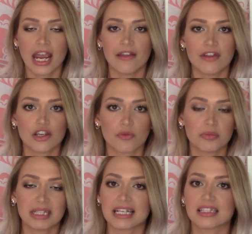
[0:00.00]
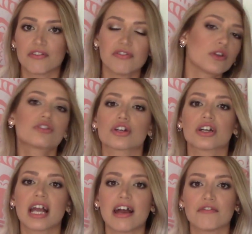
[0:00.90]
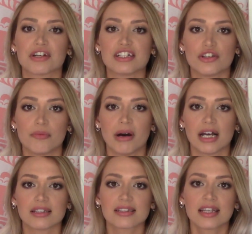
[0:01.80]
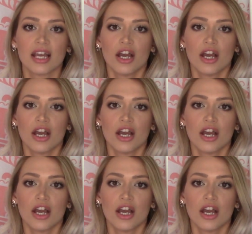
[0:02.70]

and then you replace the filter every 2 months,